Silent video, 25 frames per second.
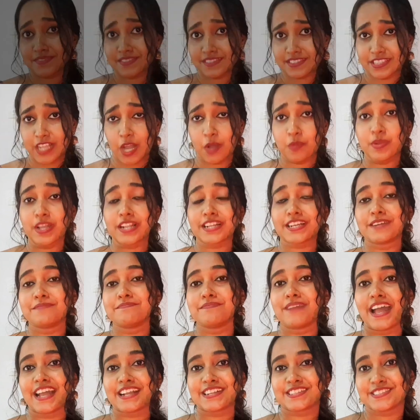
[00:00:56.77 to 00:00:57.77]
Now welcome
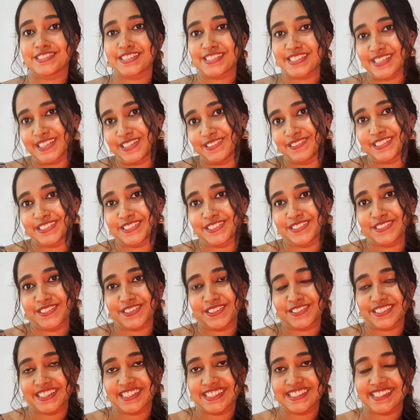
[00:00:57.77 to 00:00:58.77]
back to the silhouette
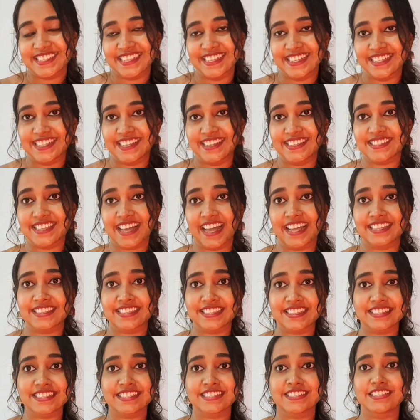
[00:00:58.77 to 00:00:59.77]
tutorial series. I
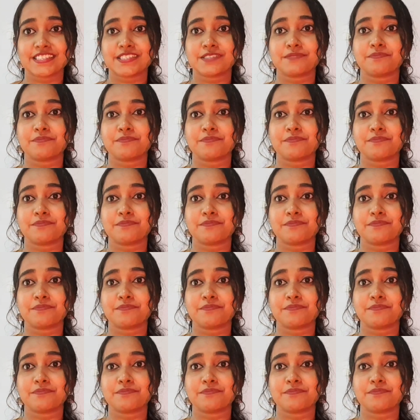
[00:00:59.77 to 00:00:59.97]
think this is